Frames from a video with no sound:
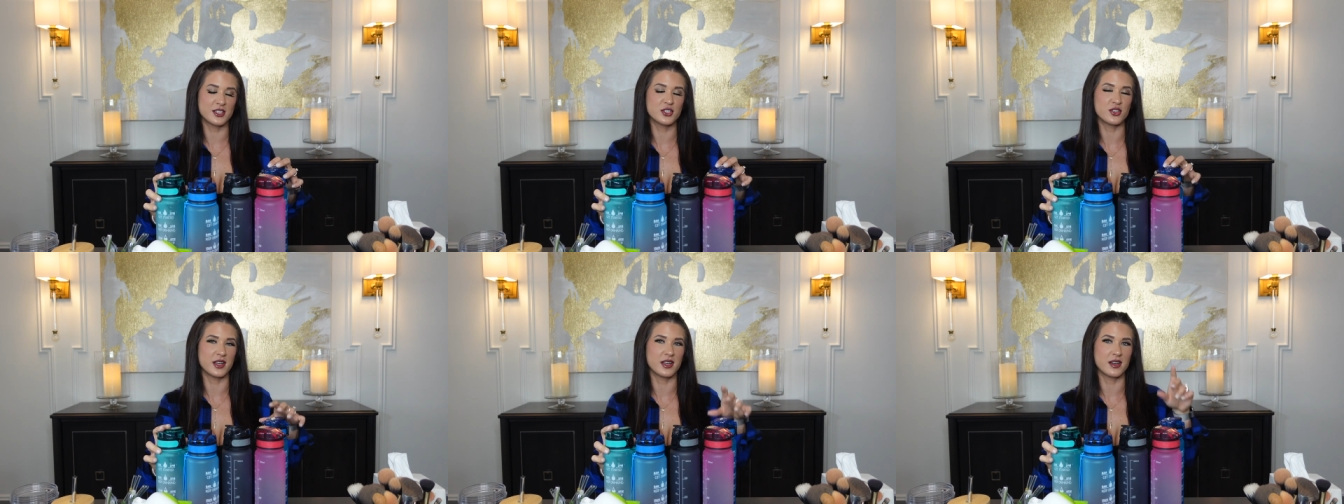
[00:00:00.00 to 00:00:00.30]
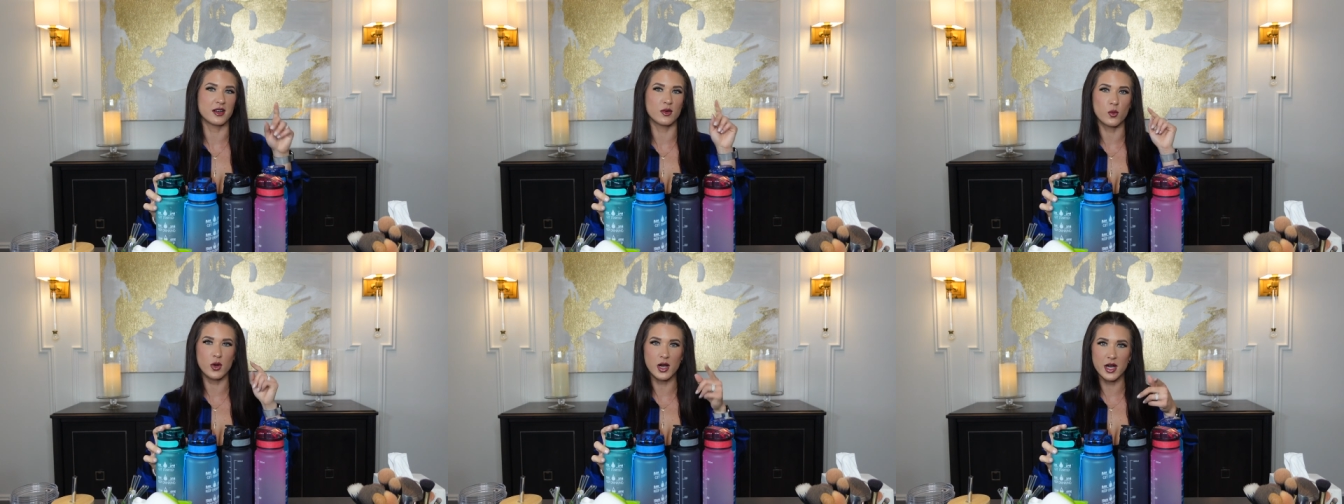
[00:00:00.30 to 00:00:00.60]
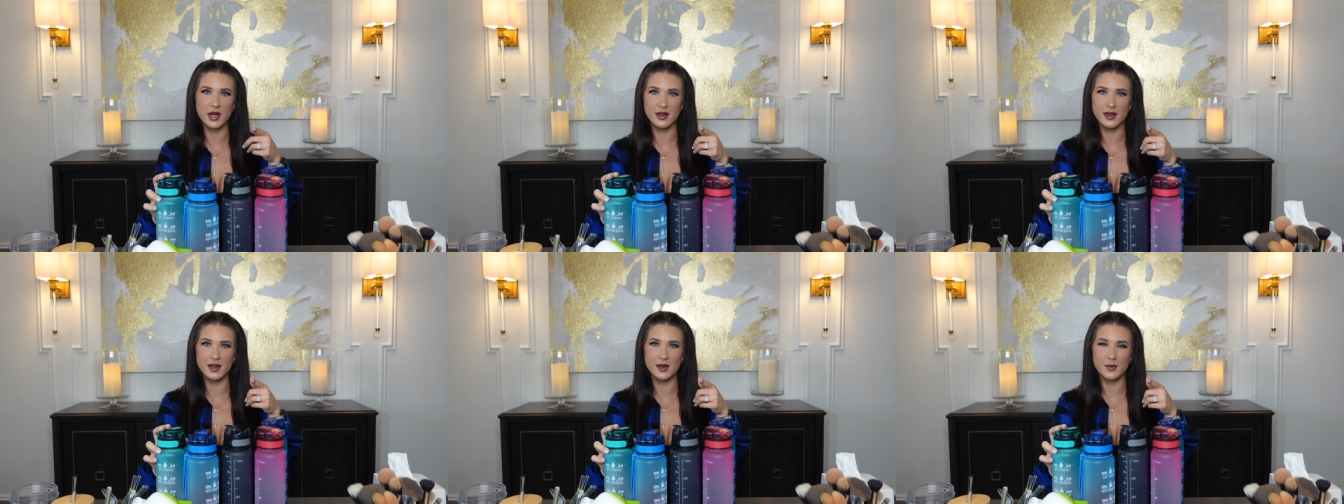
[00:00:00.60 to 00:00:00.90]
Drink your
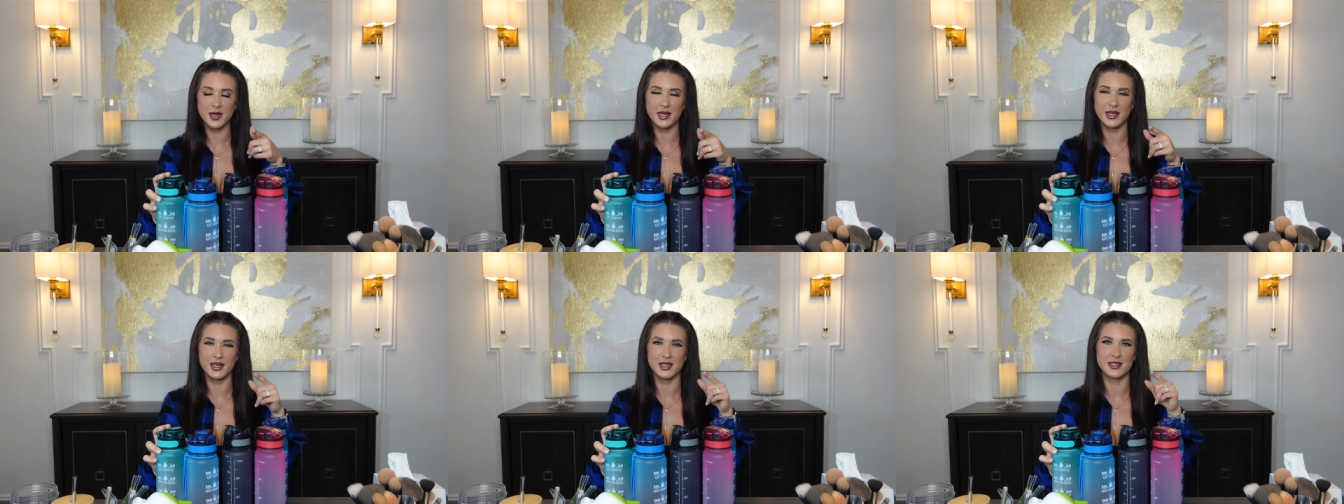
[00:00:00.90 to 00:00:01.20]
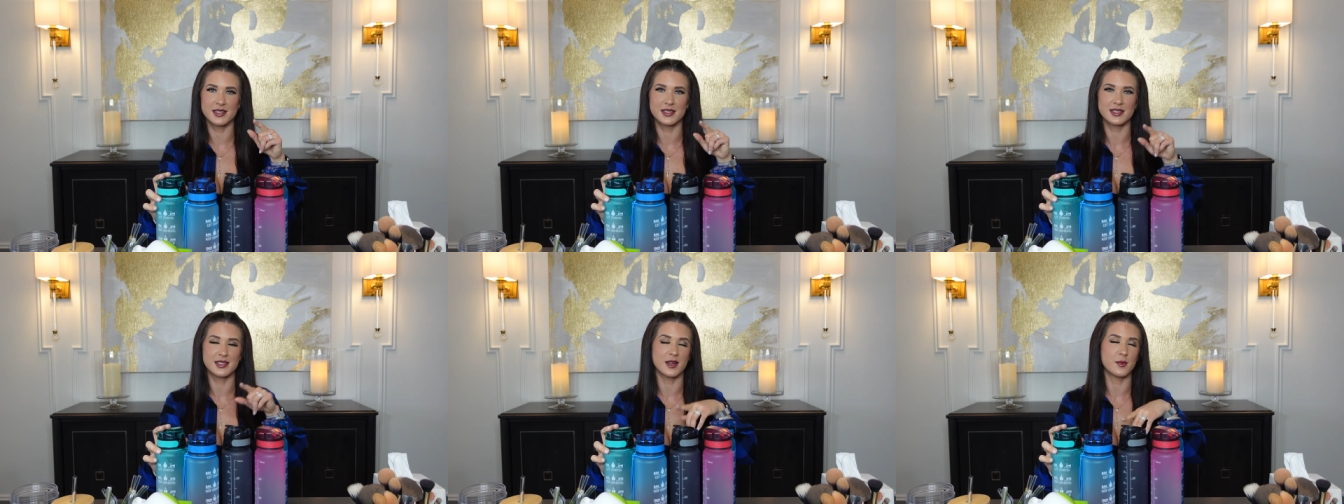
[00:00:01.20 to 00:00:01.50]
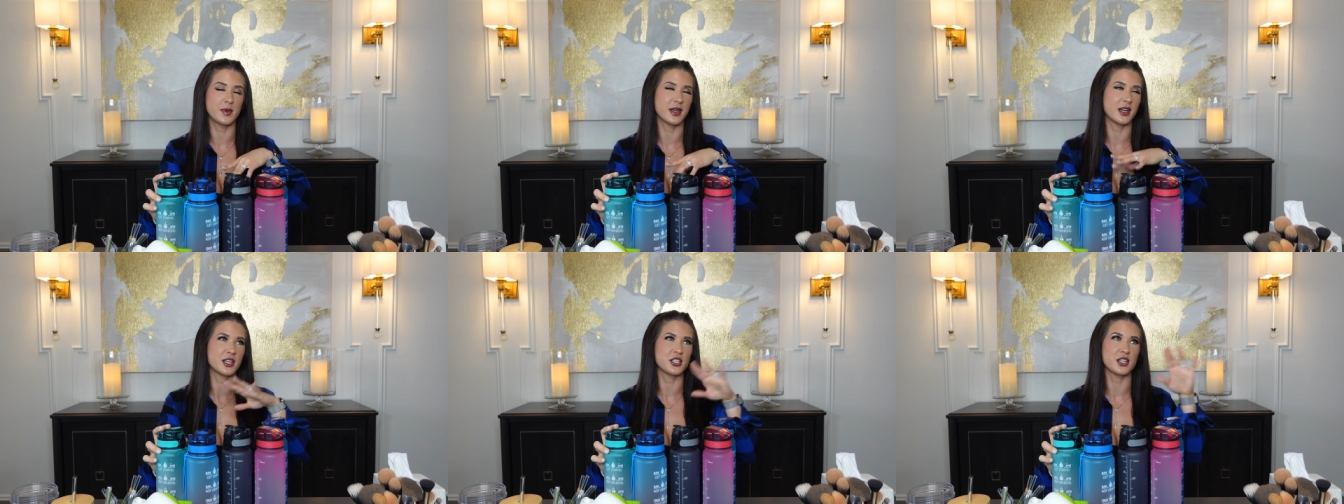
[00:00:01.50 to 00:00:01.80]
water because, oh
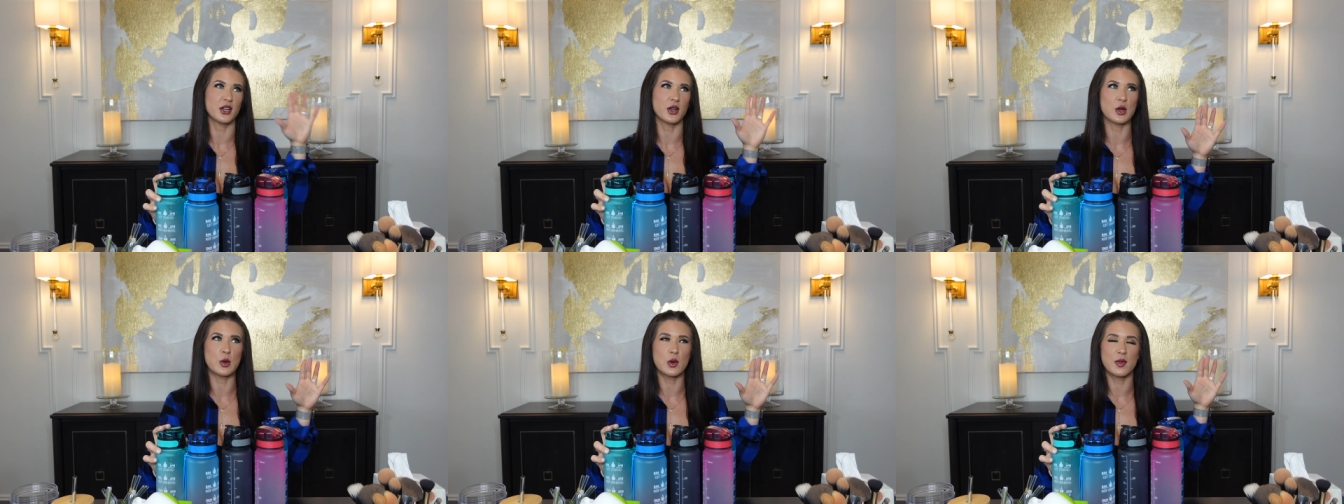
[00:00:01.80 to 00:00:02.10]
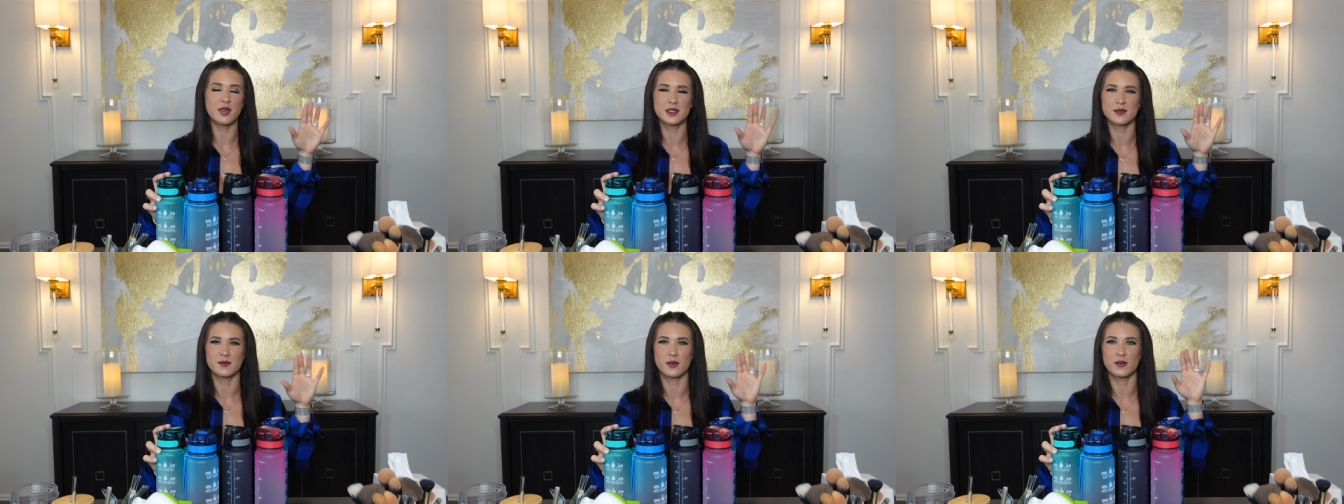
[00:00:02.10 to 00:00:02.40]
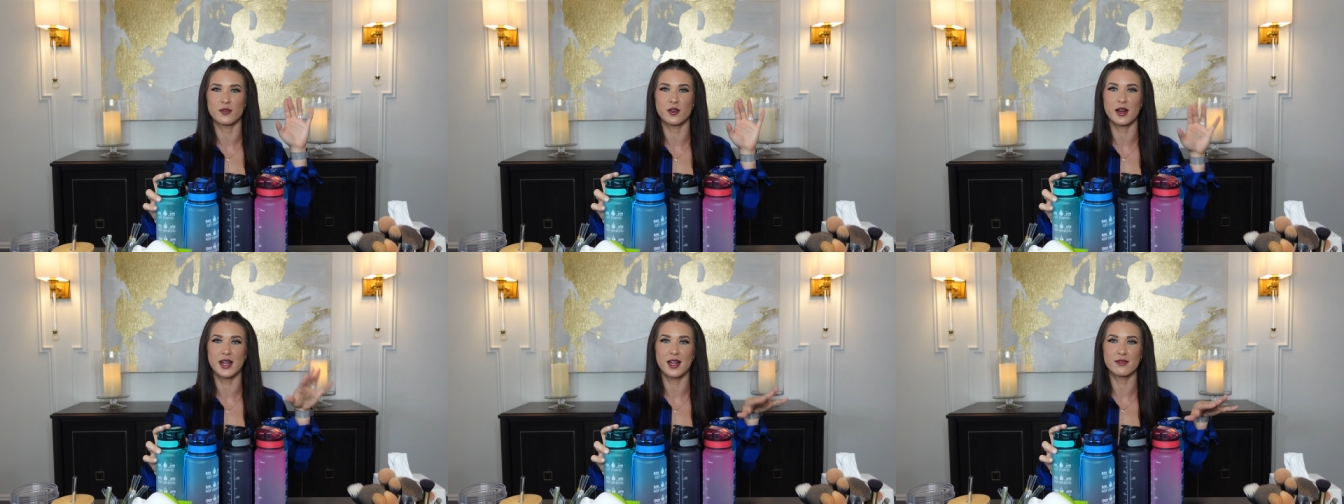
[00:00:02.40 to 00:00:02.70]
my gosh, I can go on this for
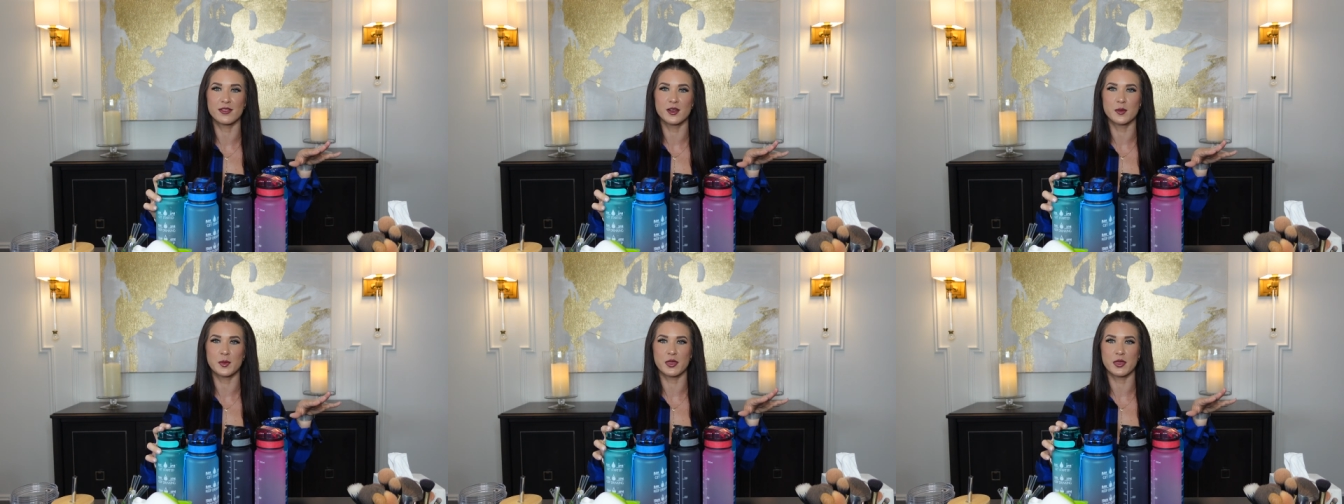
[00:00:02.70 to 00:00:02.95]
forever,